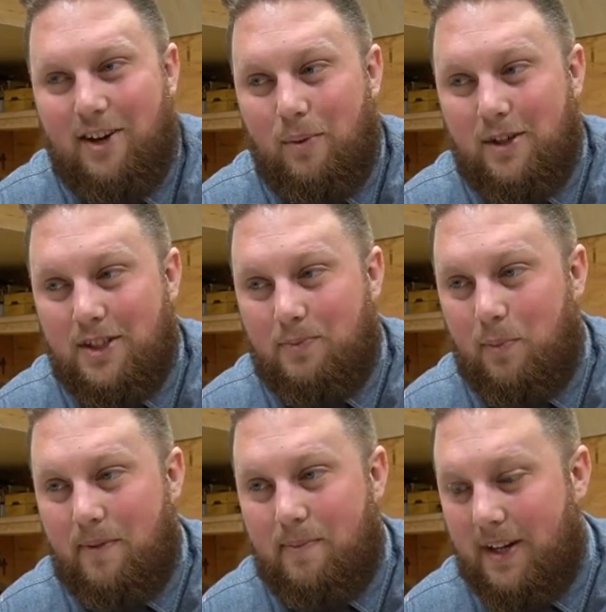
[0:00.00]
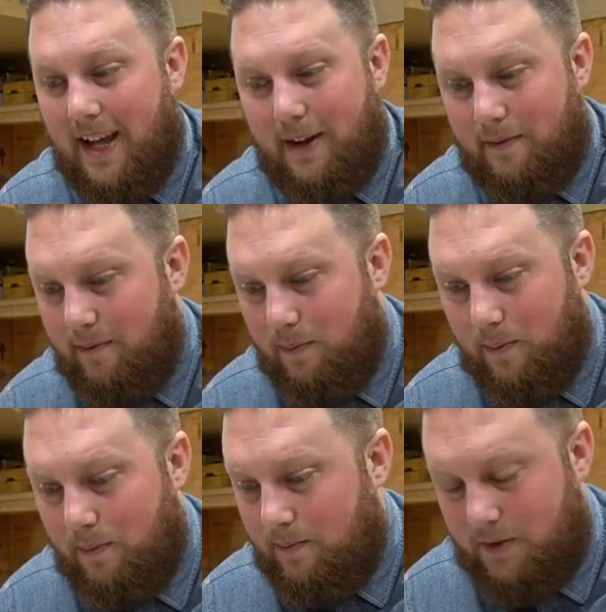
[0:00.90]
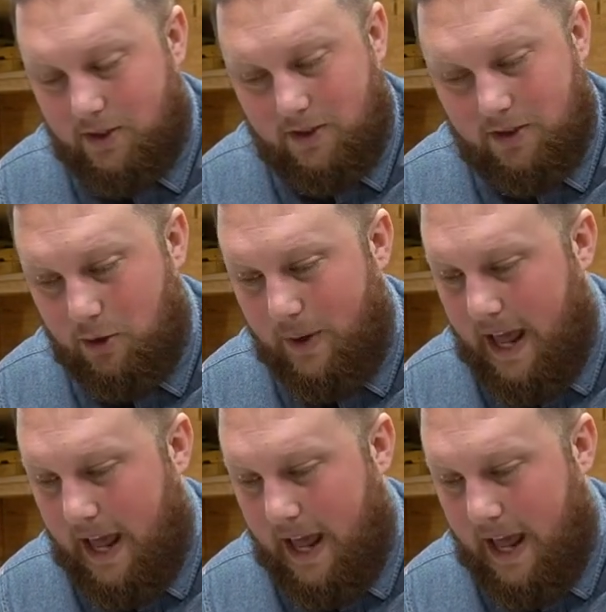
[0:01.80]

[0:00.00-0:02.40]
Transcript: We're just, we've been like just doing